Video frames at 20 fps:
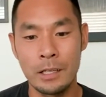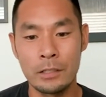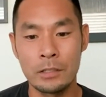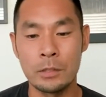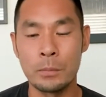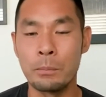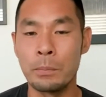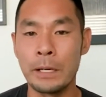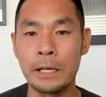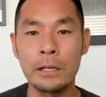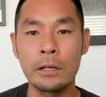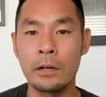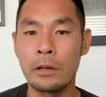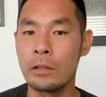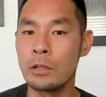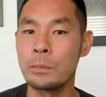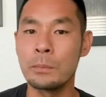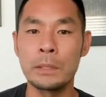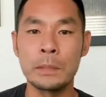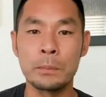to bear
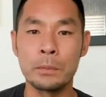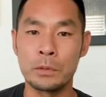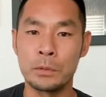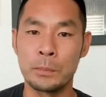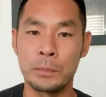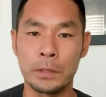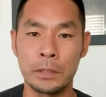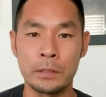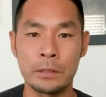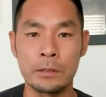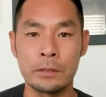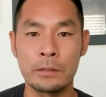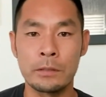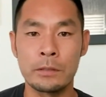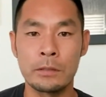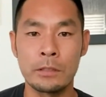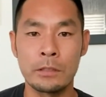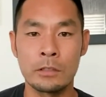other people's burdens.